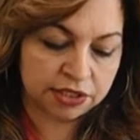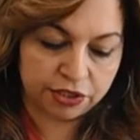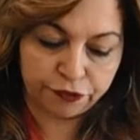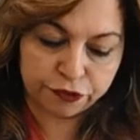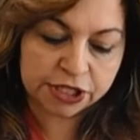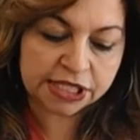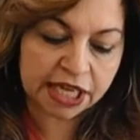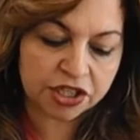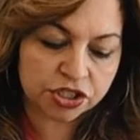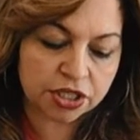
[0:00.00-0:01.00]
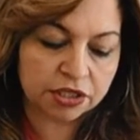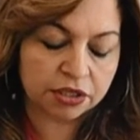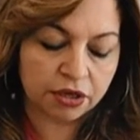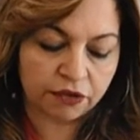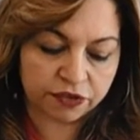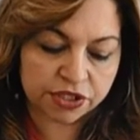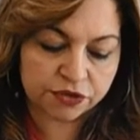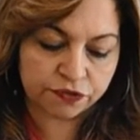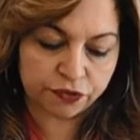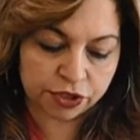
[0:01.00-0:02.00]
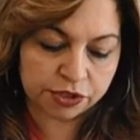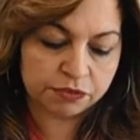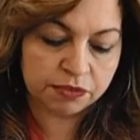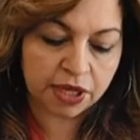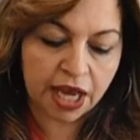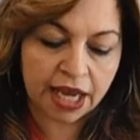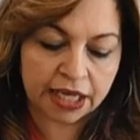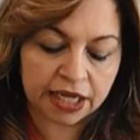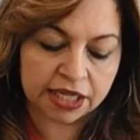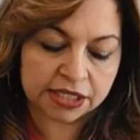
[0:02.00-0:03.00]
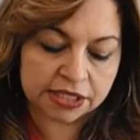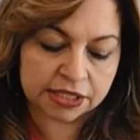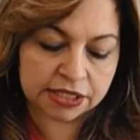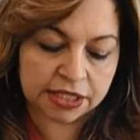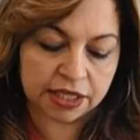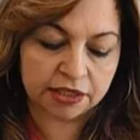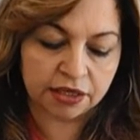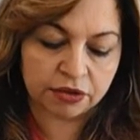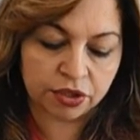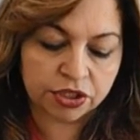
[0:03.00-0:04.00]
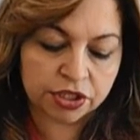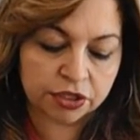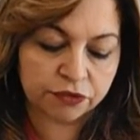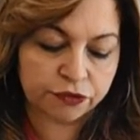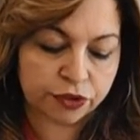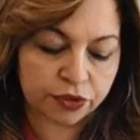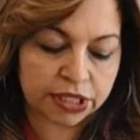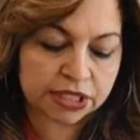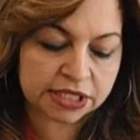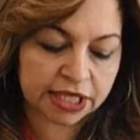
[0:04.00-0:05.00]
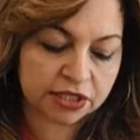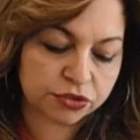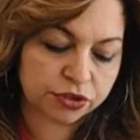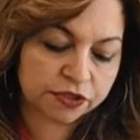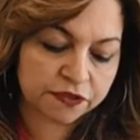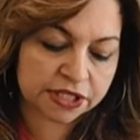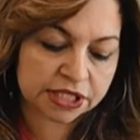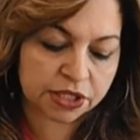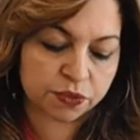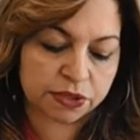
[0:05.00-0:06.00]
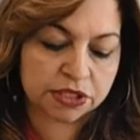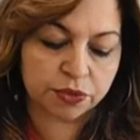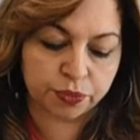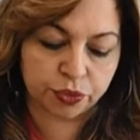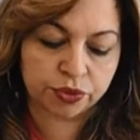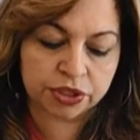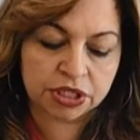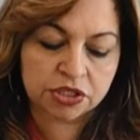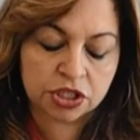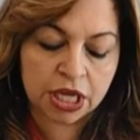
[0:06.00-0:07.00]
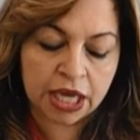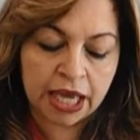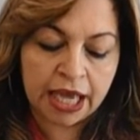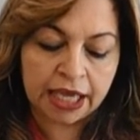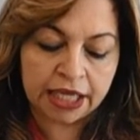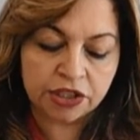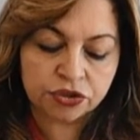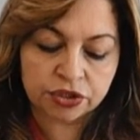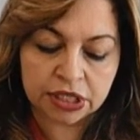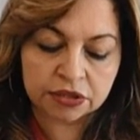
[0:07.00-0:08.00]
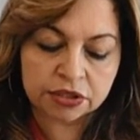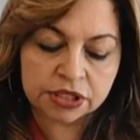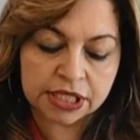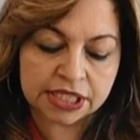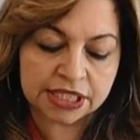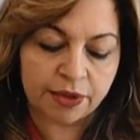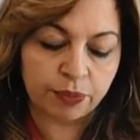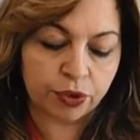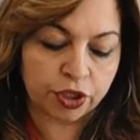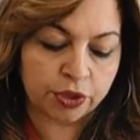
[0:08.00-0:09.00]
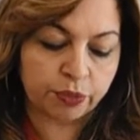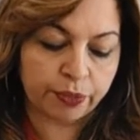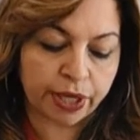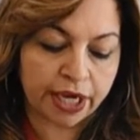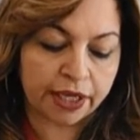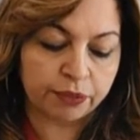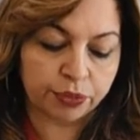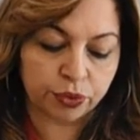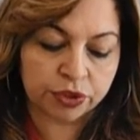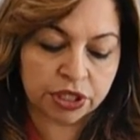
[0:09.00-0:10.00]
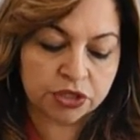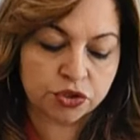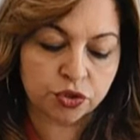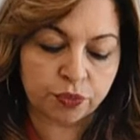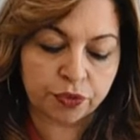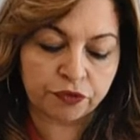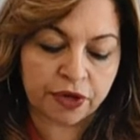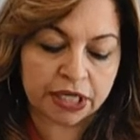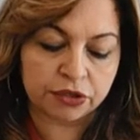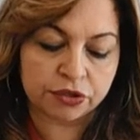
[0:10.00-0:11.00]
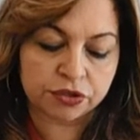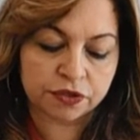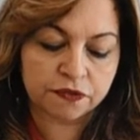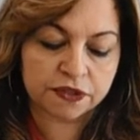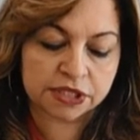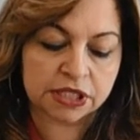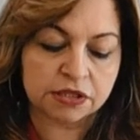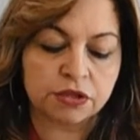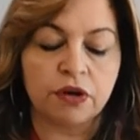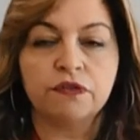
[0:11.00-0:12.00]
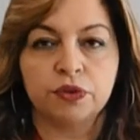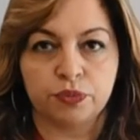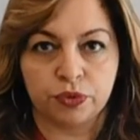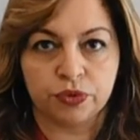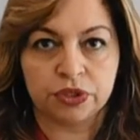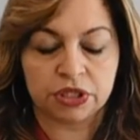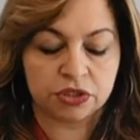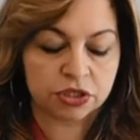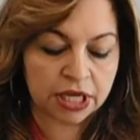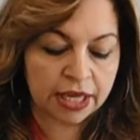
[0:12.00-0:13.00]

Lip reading: the first section of this form highlights that a contract for real estate service is with the brokerage. Each realtor is employed by brokerage to provide the services of the brokerage.